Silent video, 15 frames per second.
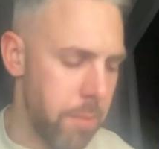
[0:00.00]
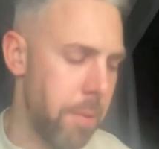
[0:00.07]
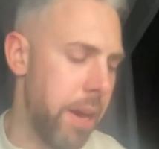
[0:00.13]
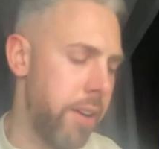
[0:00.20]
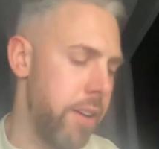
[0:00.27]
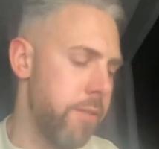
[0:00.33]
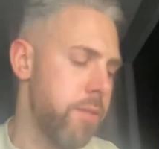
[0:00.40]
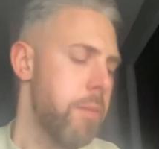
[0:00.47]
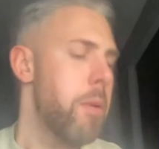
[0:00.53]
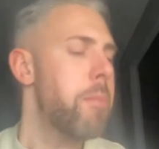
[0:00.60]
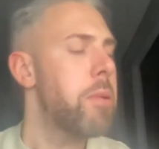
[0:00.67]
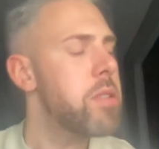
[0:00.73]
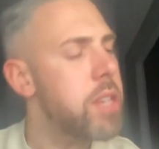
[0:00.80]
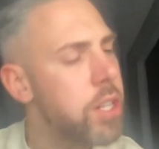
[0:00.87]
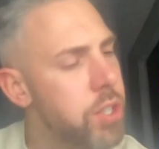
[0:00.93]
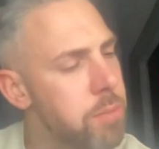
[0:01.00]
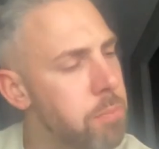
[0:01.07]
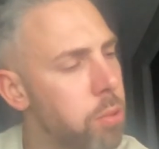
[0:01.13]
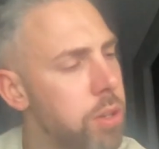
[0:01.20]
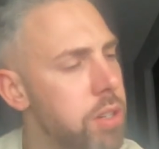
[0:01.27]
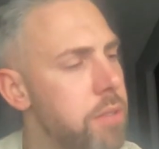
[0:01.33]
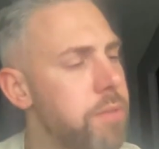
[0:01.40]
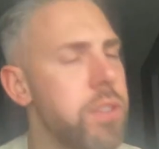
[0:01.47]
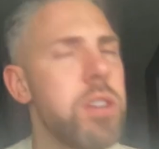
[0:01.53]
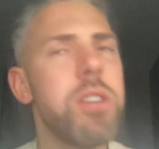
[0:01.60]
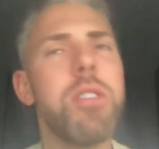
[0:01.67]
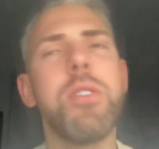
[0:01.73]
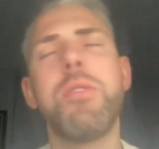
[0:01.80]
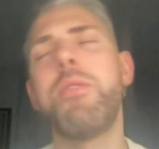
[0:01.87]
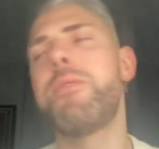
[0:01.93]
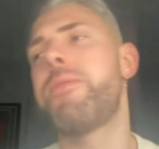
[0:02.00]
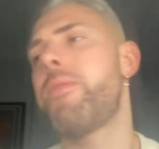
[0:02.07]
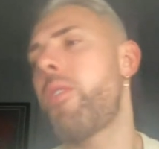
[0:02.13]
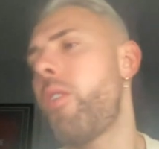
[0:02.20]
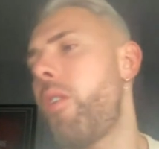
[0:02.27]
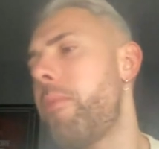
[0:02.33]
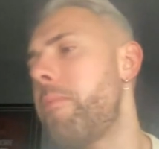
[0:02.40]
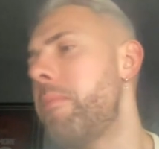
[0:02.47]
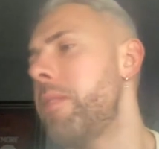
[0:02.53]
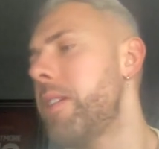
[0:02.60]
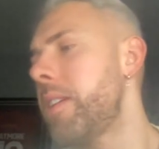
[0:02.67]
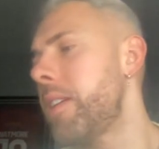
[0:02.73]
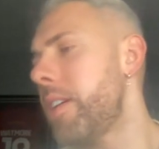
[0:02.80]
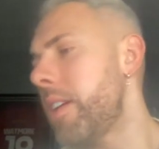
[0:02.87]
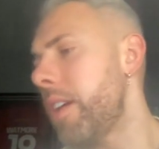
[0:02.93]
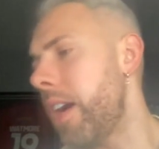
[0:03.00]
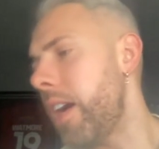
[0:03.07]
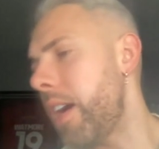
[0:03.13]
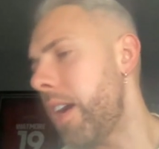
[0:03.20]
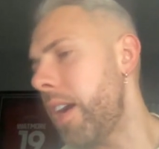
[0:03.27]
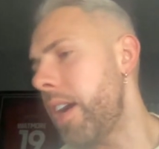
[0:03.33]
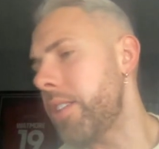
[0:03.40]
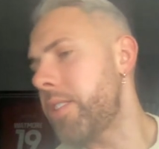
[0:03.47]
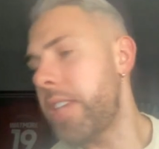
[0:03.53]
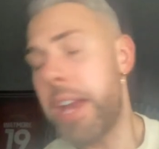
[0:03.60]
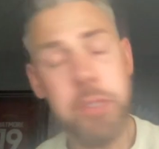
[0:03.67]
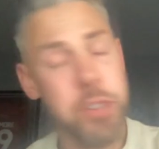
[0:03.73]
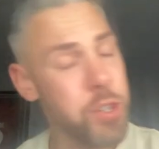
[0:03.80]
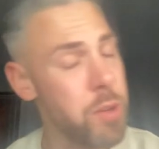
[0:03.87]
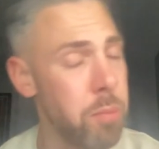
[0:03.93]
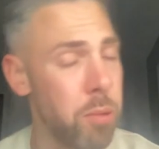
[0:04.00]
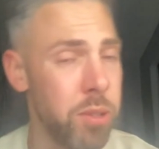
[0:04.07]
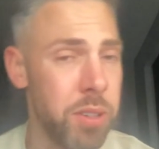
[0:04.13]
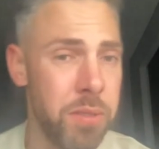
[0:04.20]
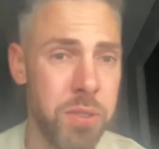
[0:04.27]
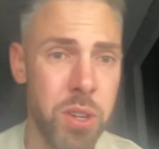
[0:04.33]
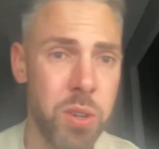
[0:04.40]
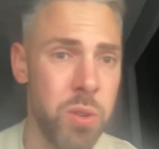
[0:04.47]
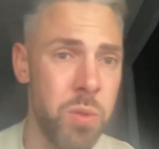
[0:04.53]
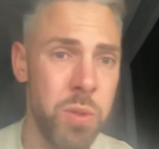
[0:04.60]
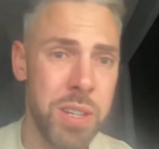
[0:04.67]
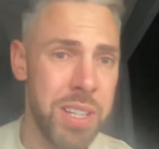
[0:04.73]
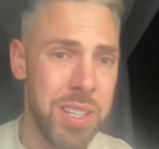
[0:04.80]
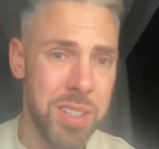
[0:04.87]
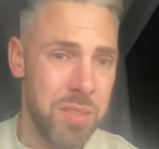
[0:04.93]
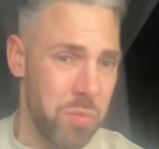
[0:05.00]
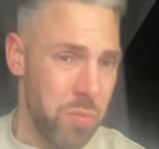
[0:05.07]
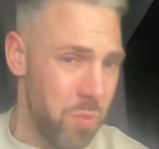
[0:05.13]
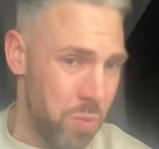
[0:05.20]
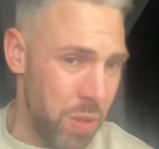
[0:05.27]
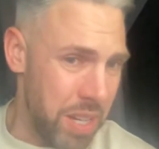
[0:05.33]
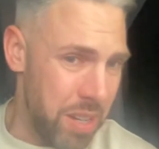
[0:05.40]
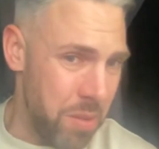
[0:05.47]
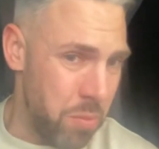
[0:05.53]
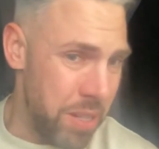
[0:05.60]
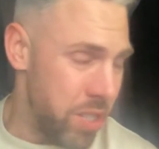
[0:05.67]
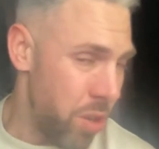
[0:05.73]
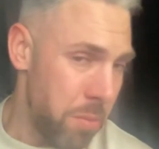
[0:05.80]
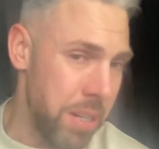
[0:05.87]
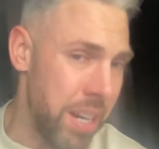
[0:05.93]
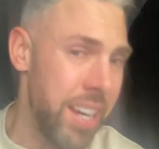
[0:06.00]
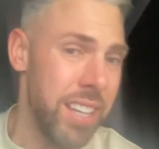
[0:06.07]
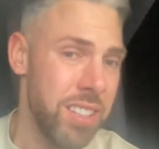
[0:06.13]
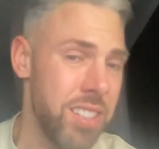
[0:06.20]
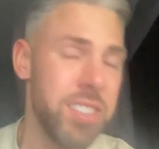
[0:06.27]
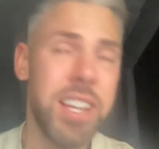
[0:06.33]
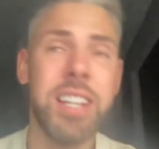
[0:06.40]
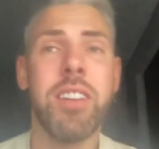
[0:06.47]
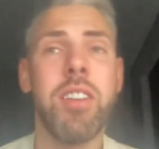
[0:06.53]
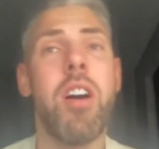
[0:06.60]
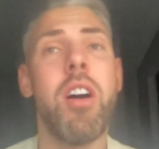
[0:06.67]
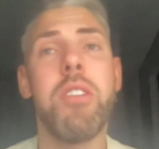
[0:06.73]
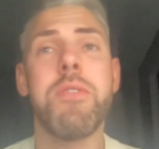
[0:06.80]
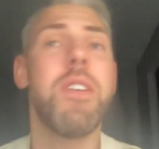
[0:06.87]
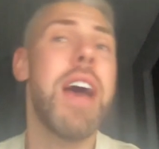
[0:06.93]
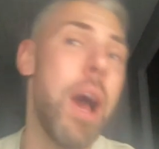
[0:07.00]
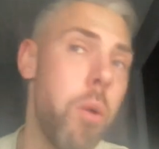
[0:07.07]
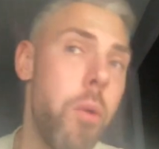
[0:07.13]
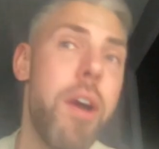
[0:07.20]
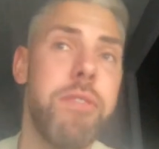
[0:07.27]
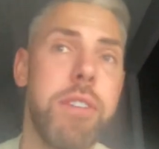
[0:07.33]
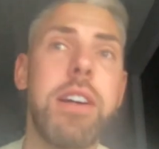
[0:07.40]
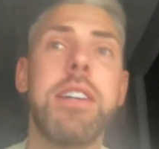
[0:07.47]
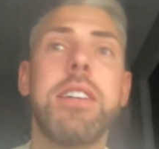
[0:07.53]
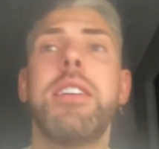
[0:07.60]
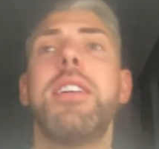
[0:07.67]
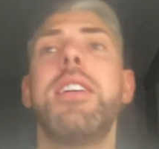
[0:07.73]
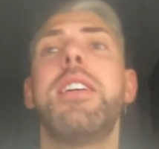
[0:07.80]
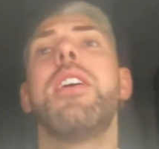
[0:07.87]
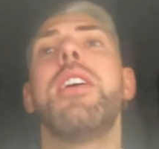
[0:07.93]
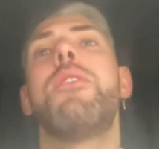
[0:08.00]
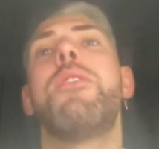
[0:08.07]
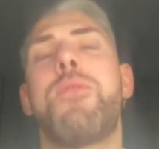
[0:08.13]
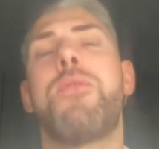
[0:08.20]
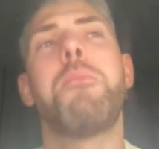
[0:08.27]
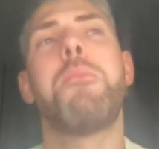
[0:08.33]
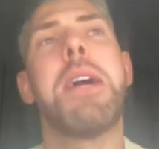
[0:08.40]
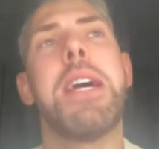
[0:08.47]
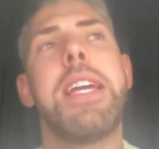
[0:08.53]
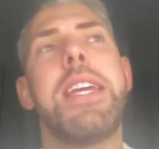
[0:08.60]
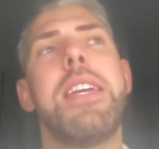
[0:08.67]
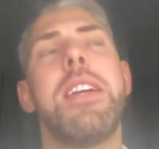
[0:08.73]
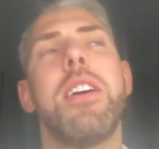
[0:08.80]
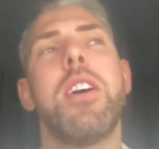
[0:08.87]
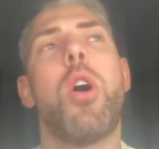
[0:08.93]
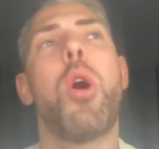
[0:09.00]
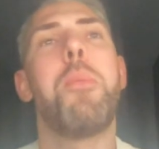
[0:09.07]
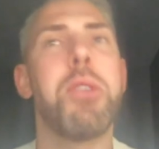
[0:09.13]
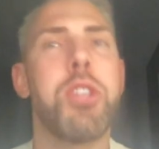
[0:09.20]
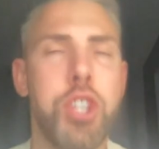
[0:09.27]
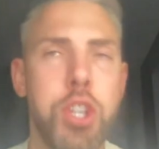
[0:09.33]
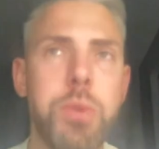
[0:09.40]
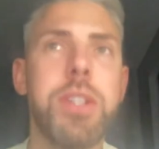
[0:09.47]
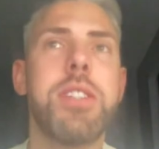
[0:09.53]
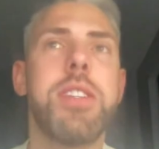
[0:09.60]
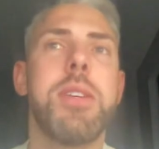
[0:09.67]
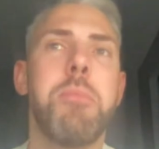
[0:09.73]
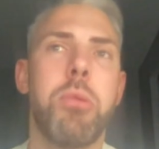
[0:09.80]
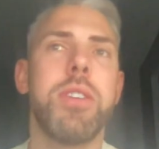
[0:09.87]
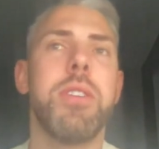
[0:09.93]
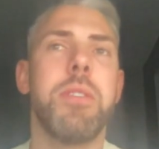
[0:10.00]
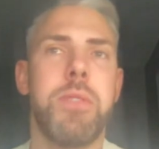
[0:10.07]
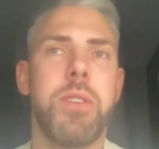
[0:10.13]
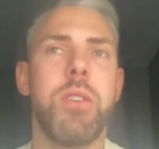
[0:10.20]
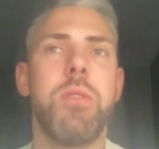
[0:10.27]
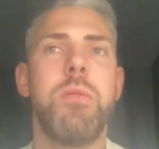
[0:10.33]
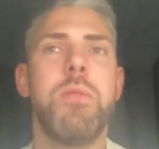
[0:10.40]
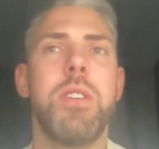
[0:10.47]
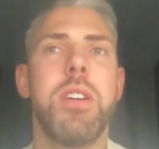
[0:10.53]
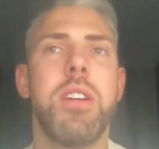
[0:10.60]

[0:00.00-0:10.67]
about it. From a possession point of view, from a territory point of view, we dominated the second half. However, from a opportunity point of view,